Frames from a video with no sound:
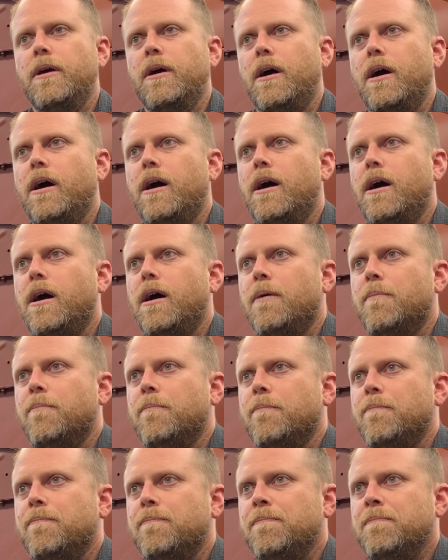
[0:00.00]

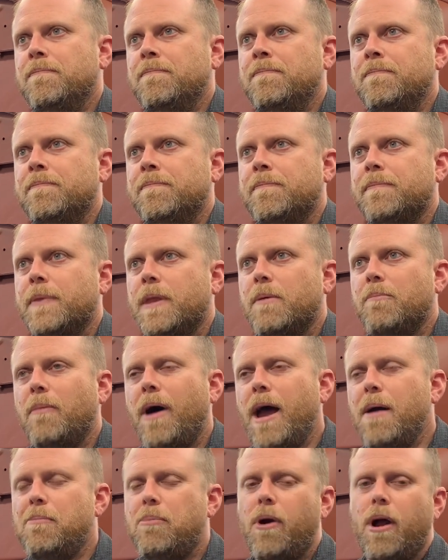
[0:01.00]

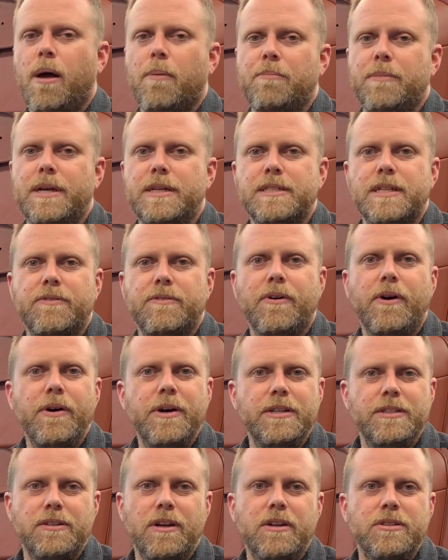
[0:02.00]
My problem is I've
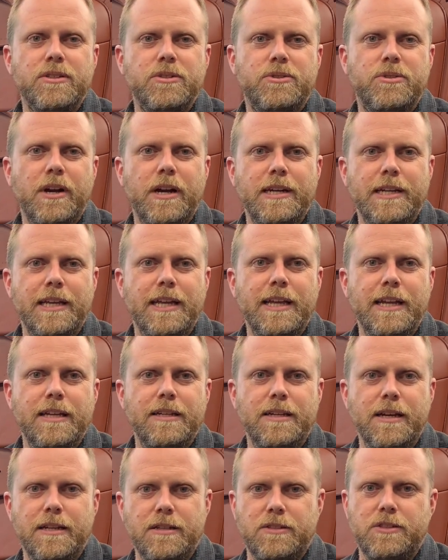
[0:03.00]
always also tried to get it
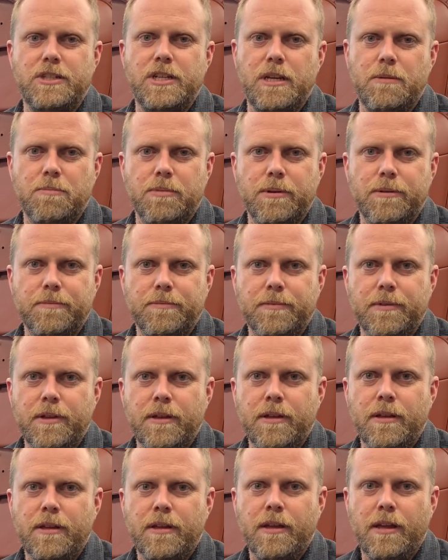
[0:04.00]
done cheap.
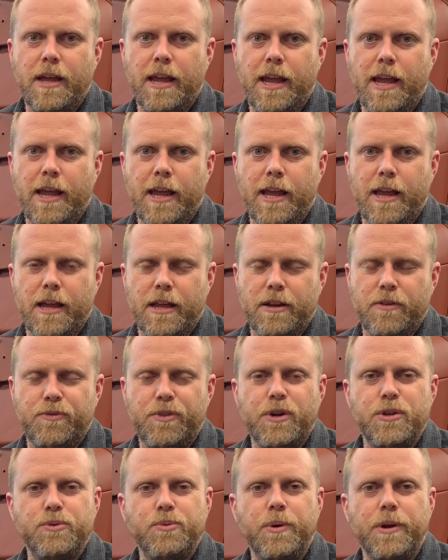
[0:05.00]
And if
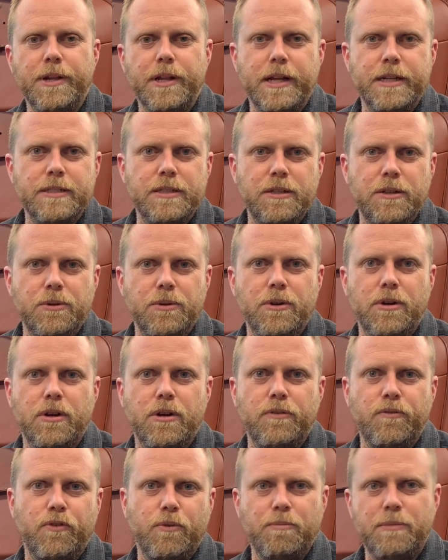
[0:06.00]
there's one lesson you
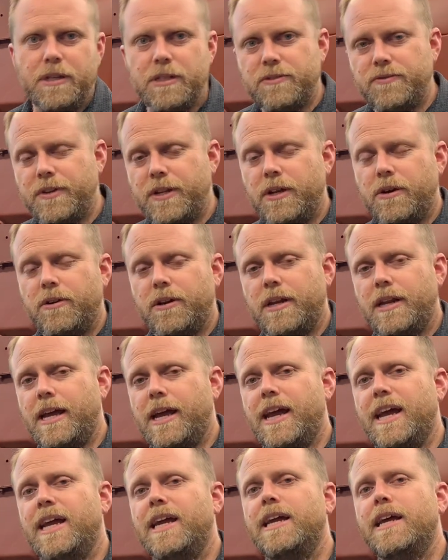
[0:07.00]
learn from this video
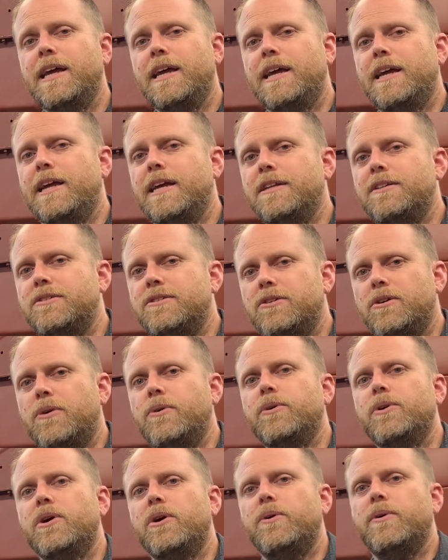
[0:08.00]
today, it's
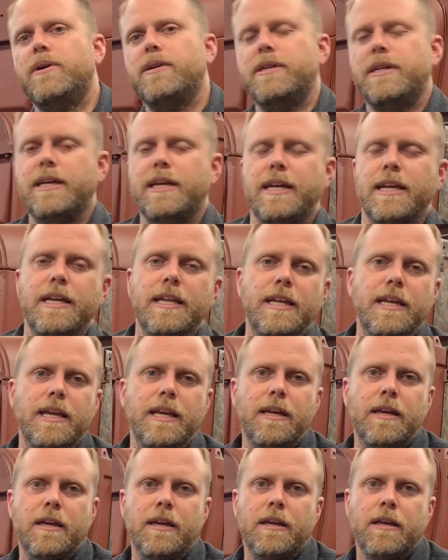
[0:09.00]
don't go into
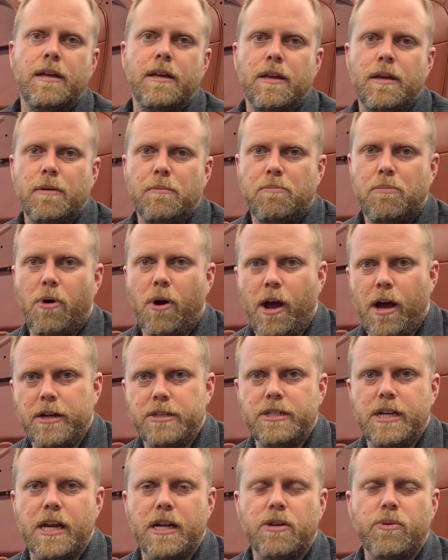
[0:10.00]
any
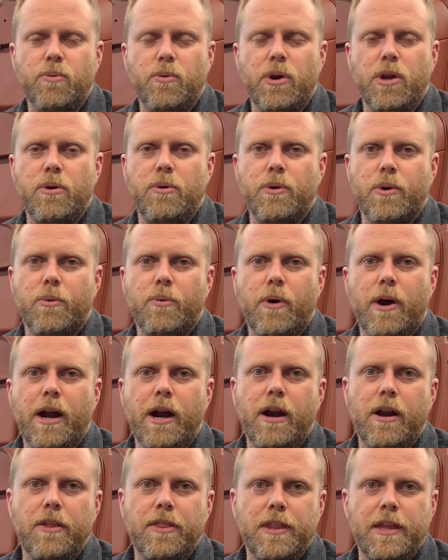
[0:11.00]
project where you
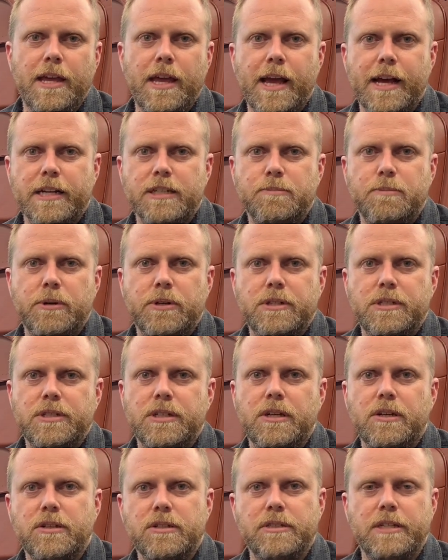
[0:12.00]
require the expert
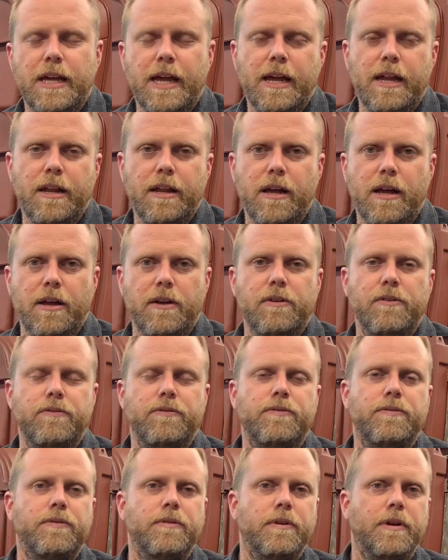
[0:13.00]
skill set of
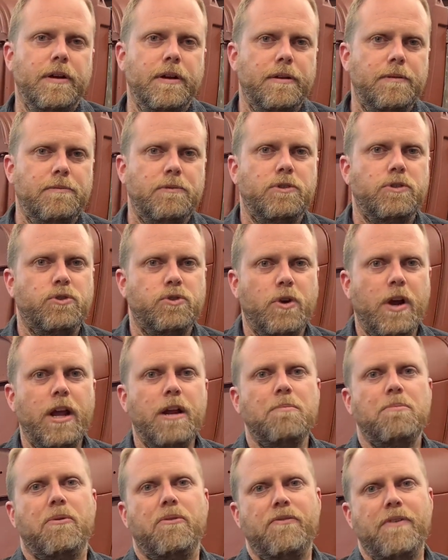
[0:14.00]
a
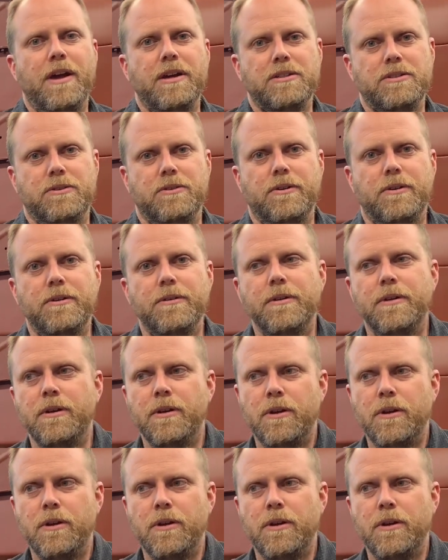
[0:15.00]
trained professional